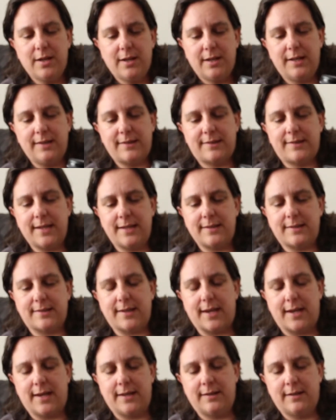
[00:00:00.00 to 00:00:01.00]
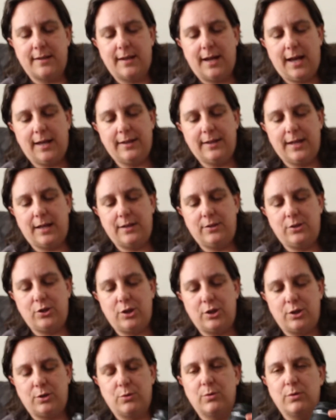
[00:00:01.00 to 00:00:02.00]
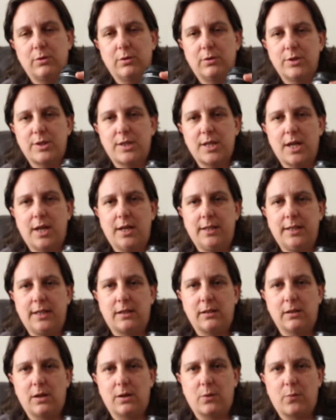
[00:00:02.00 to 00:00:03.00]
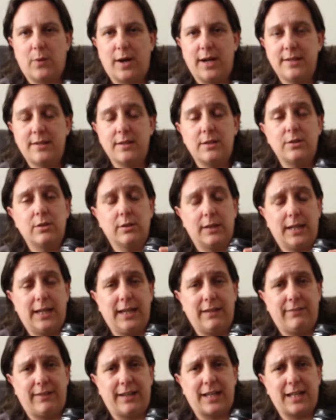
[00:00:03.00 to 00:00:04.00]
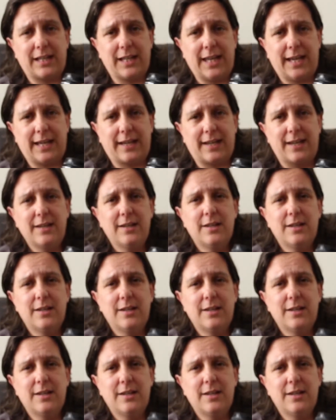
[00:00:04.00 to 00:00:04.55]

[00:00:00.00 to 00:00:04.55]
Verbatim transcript: it sits in, and then you turn it clockwise and you'll hear it click.